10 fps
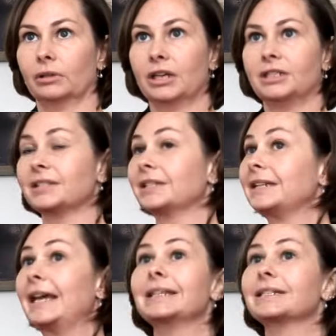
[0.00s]
It doesn't
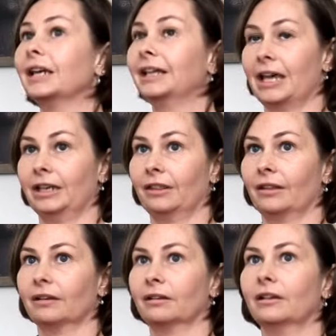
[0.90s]
taste like
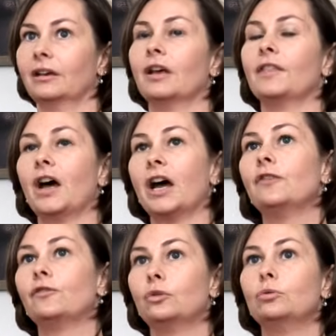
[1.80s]
anything. The
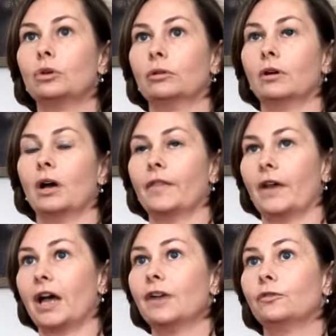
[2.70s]
high, fruit,
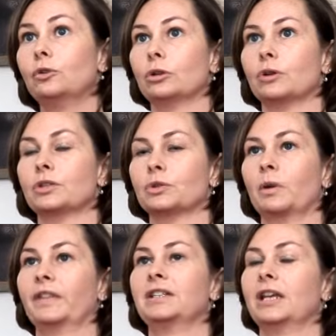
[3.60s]
the high fructose is
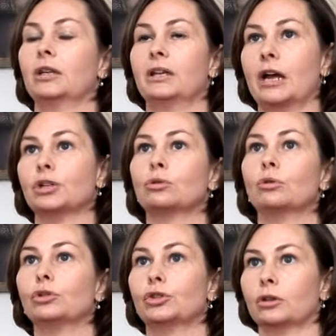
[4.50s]
what they take
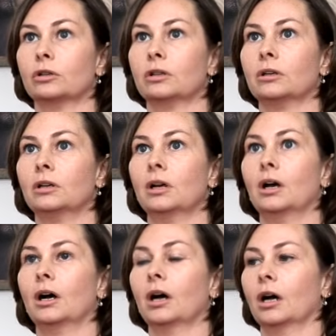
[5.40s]
natural sugar
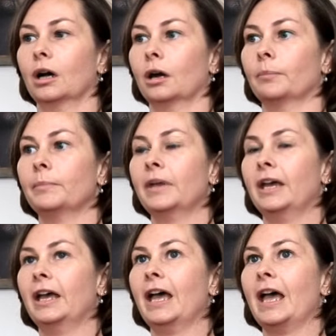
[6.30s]
um,
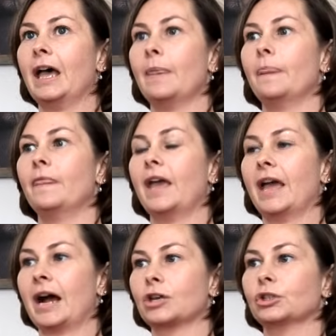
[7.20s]
and they
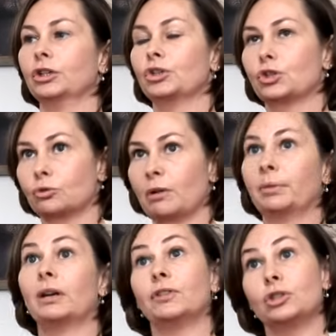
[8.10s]
actually
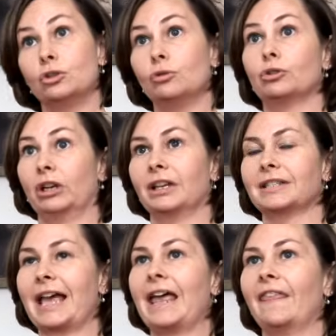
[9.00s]
strip it of its
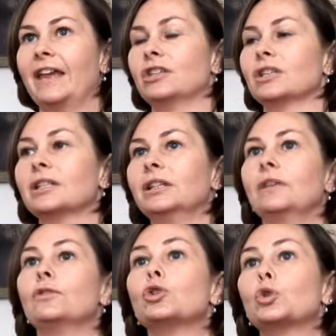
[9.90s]
nutrients and they just
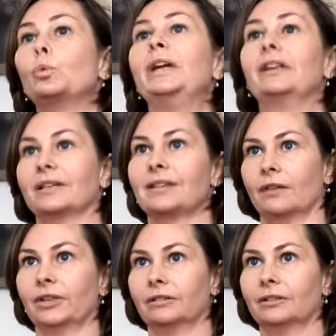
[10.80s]
leave the sweetness
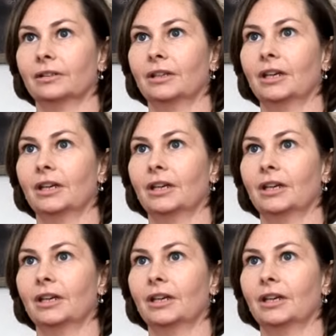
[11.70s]
of it.